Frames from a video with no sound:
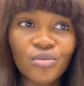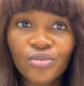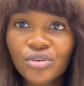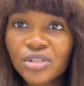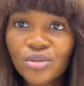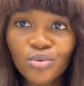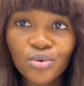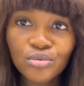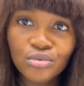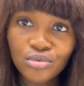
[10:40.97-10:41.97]
of course they
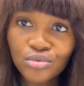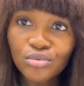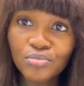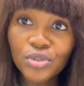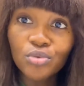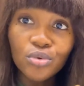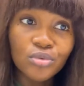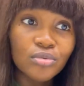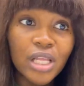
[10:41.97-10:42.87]
want you to be the one to,